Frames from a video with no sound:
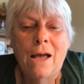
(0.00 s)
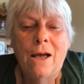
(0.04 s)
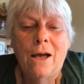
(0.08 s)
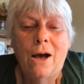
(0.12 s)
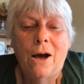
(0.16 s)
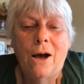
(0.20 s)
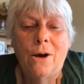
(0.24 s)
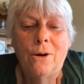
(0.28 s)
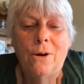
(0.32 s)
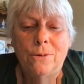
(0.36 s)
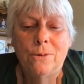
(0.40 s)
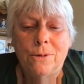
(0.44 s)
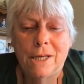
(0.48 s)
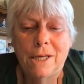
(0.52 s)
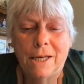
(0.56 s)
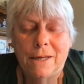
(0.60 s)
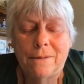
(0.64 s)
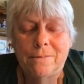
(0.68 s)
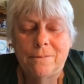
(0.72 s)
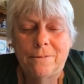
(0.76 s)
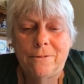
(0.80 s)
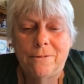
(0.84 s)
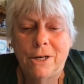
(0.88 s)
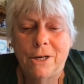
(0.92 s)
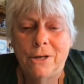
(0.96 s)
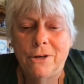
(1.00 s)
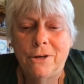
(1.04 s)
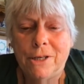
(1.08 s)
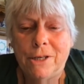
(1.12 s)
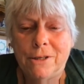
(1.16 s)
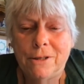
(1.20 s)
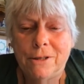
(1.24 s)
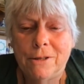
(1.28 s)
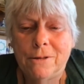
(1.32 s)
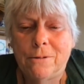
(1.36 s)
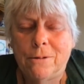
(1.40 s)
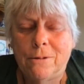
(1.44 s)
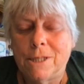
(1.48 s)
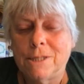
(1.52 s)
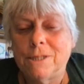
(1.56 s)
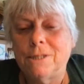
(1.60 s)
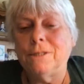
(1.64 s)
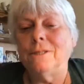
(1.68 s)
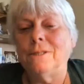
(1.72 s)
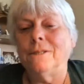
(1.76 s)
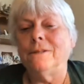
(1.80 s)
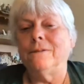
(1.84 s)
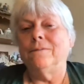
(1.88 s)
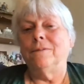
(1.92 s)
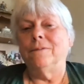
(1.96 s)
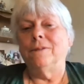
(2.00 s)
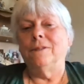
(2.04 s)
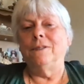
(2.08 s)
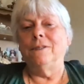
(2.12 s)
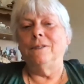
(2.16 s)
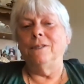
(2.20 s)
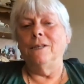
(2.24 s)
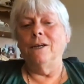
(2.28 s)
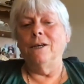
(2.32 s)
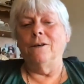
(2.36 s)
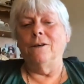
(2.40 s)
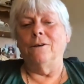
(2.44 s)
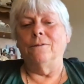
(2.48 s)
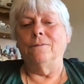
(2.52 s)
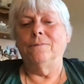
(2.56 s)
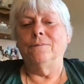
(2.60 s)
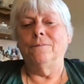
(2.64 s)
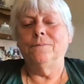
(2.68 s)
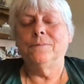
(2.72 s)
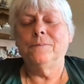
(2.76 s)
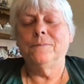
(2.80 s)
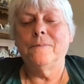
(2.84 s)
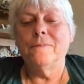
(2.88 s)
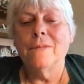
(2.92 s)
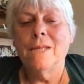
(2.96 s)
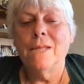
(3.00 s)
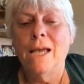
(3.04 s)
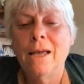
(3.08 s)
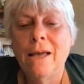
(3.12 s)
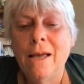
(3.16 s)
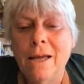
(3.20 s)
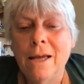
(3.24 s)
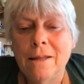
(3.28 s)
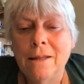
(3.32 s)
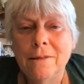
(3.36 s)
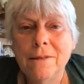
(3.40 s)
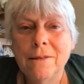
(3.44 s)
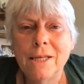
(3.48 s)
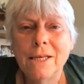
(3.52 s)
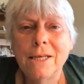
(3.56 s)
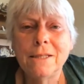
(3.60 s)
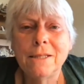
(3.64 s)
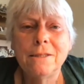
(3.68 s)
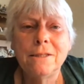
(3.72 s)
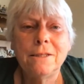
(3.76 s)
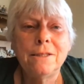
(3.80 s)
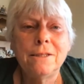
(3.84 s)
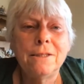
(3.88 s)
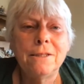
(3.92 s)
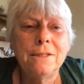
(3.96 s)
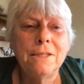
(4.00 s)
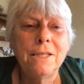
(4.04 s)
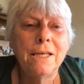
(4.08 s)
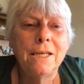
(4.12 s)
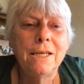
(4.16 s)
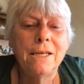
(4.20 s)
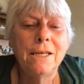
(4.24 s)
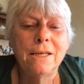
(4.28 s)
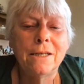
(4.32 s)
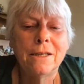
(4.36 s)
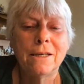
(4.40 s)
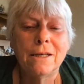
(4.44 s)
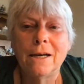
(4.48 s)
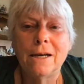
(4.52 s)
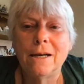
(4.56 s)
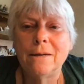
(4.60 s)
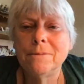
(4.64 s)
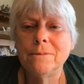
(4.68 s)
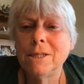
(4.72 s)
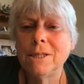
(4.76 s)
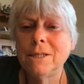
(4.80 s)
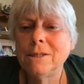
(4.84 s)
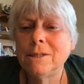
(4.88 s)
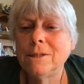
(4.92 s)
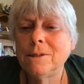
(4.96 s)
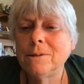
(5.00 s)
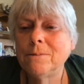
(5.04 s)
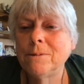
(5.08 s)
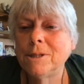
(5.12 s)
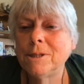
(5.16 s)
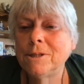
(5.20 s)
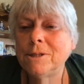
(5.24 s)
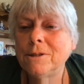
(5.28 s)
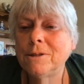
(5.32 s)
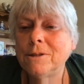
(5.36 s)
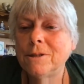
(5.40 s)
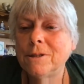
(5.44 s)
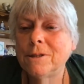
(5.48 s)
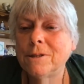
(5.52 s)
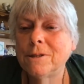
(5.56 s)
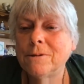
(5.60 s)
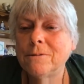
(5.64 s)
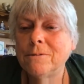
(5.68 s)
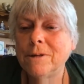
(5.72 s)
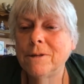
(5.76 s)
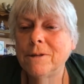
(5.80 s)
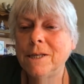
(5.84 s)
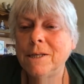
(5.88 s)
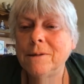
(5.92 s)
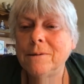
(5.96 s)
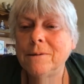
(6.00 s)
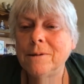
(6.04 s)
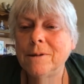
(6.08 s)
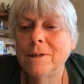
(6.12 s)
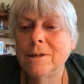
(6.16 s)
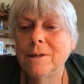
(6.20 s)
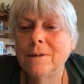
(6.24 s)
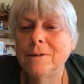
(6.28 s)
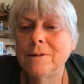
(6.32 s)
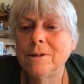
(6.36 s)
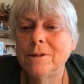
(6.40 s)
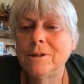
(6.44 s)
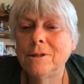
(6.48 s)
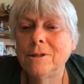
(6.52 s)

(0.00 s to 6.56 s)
Okay, very good question. So let's take, I'm going to switch the screen and